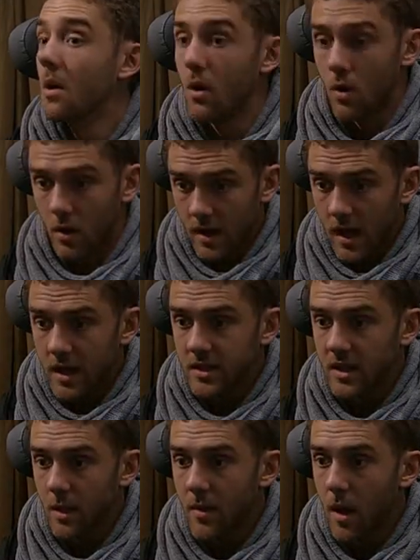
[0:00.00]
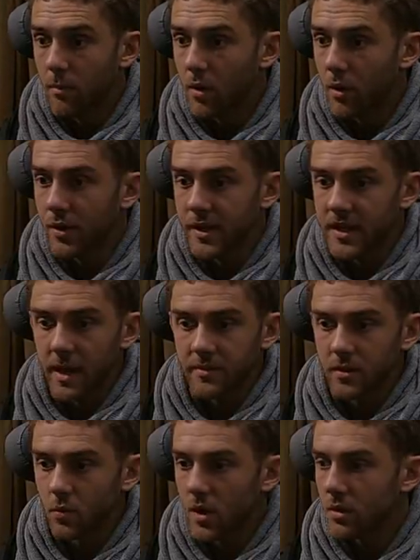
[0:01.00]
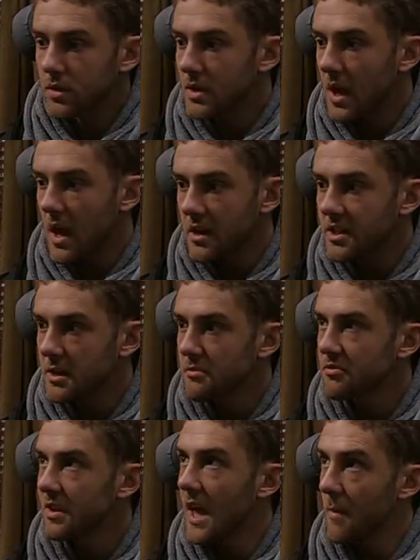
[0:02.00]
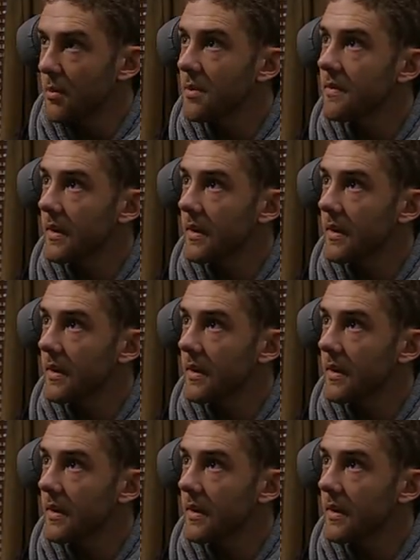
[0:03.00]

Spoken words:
All right, actually, I met a bloke in an adapted wheelchair and he seems really happy with